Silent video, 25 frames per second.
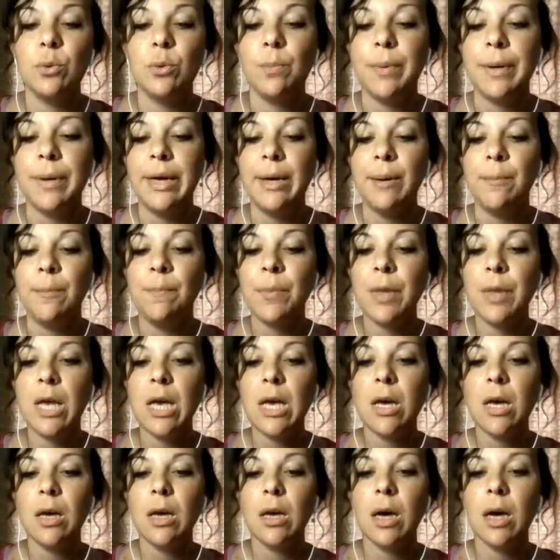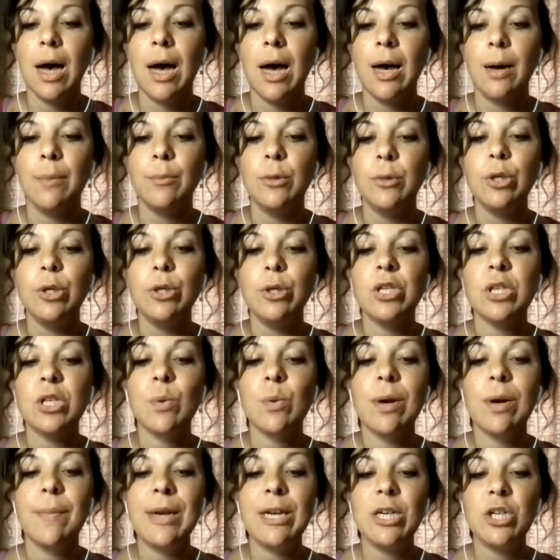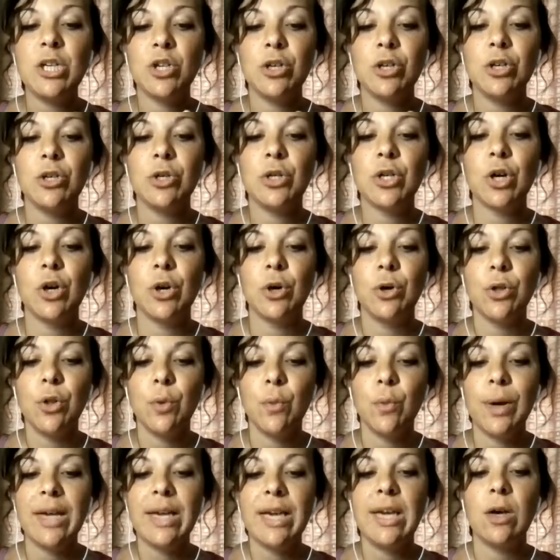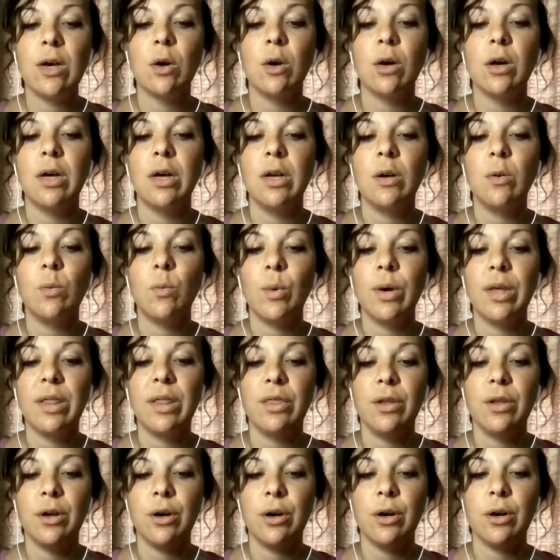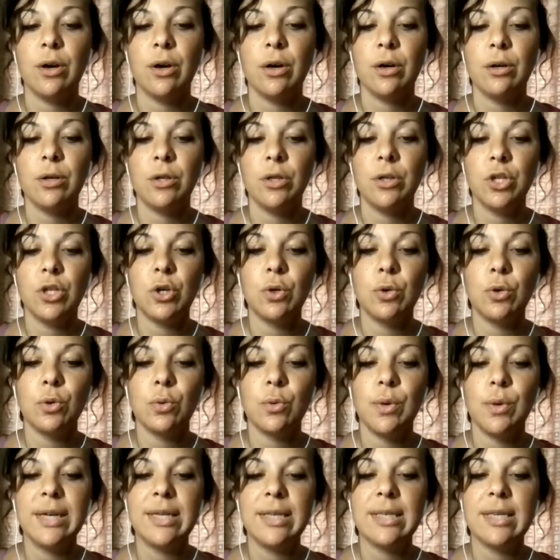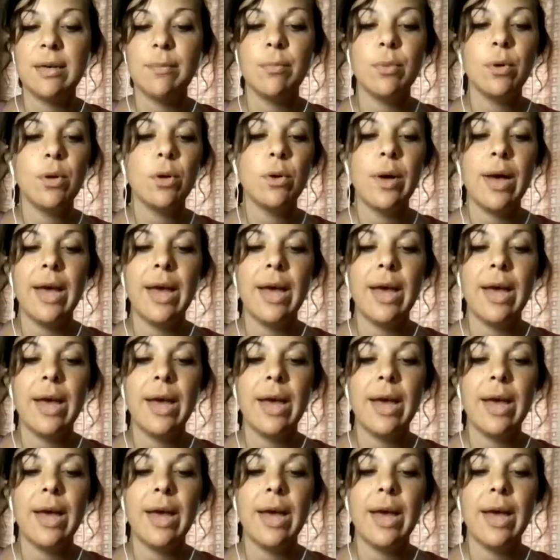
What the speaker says: But you just want to make sure you turn the Reiki on with your chokure symbol,